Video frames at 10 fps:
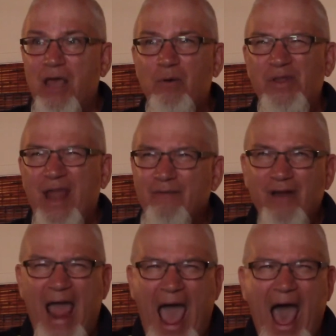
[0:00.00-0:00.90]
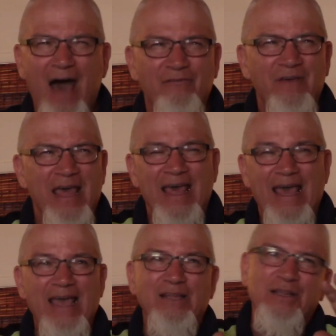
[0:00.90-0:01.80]
They will never have
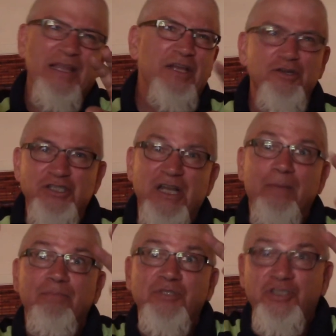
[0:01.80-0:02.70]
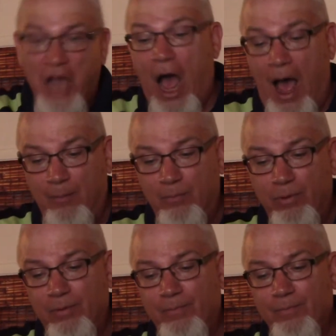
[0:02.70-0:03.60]
a leadership job.
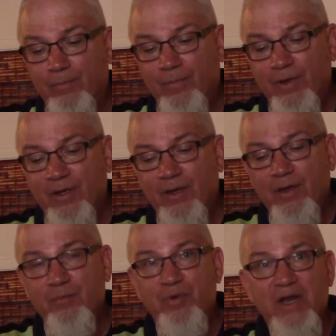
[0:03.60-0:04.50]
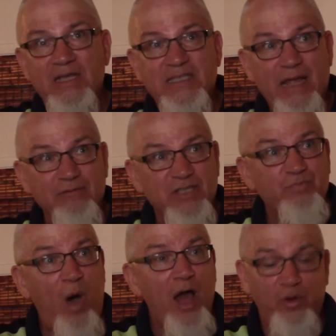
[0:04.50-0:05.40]
But as they
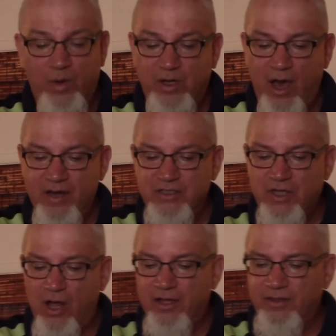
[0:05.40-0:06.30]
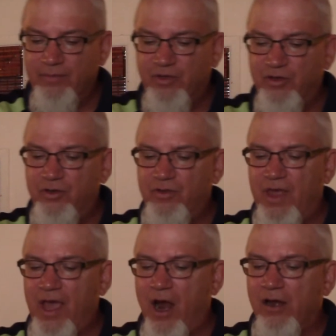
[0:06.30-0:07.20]
respond to what God is calling them to do,
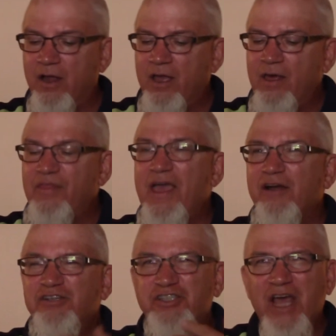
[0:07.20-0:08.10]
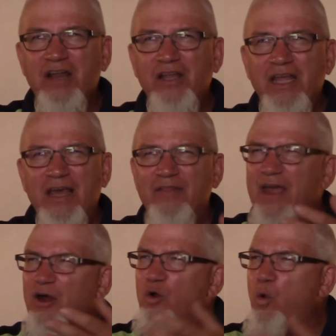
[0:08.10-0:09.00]
they are, they are gently and
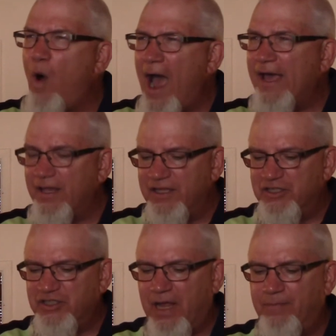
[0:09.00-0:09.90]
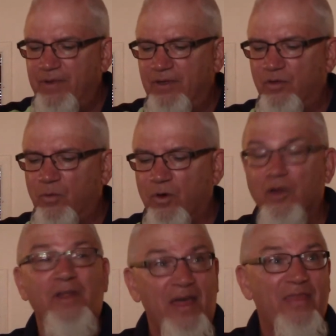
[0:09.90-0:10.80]
they are quietly shaping the
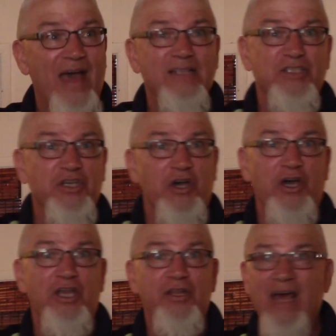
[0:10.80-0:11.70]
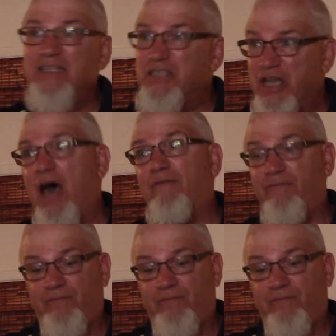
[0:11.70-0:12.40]
world, and that's good. That's enough.